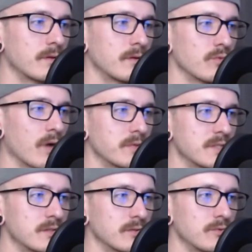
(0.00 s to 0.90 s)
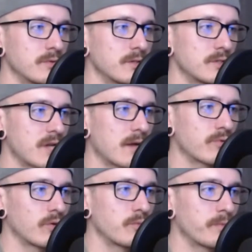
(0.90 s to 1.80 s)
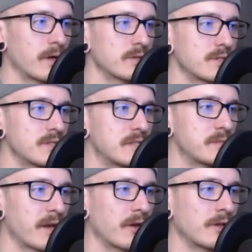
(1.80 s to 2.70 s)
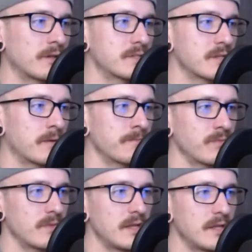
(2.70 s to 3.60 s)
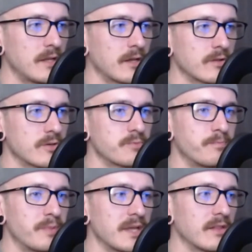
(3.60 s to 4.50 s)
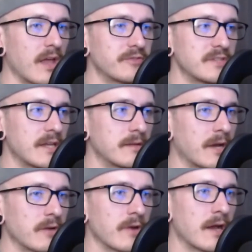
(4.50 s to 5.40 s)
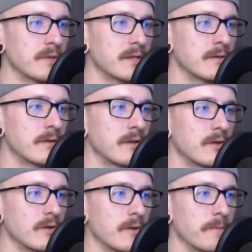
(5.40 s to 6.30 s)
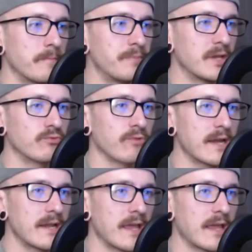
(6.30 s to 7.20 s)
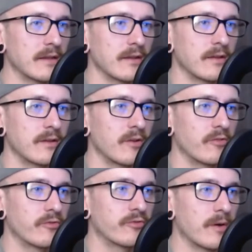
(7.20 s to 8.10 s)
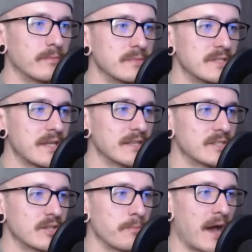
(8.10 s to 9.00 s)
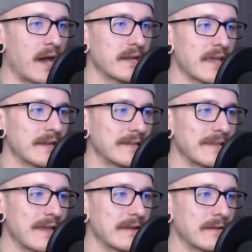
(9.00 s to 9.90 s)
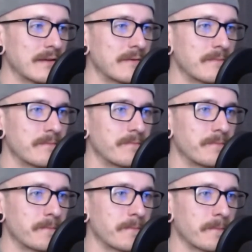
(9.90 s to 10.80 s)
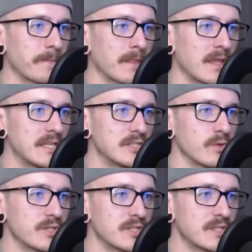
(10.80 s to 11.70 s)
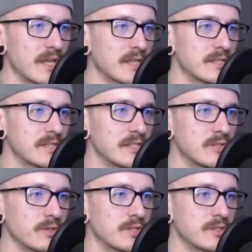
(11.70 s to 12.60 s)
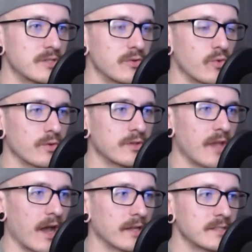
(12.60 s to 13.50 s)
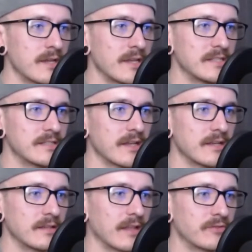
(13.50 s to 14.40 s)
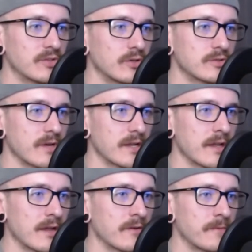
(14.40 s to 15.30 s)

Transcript: Robbie's still doing a good job rolling with punches. He's parrying some, eating others. Big left hand by Robbie. Big right hand from Diaz to the body. And again, he switches stances. He switches to orthodox. He's landing left hooks right now.